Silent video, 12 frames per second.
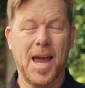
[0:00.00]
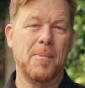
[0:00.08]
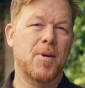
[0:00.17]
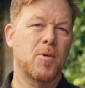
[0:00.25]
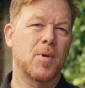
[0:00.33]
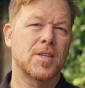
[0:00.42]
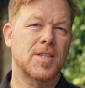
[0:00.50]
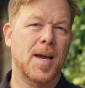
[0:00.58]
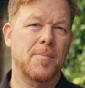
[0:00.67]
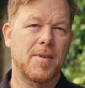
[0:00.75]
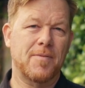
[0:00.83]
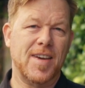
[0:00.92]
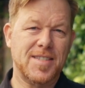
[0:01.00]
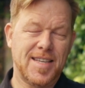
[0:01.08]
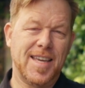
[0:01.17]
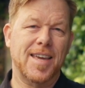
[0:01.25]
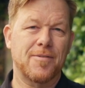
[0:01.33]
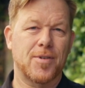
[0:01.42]
camera, which I'm
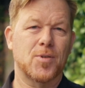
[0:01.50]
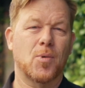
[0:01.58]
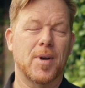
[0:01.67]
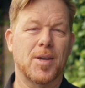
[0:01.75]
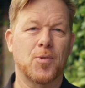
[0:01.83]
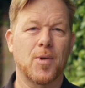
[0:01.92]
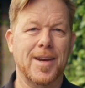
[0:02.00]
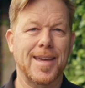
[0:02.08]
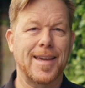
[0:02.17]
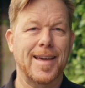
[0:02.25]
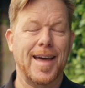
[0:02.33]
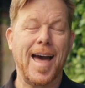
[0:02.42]
investing in for 2020,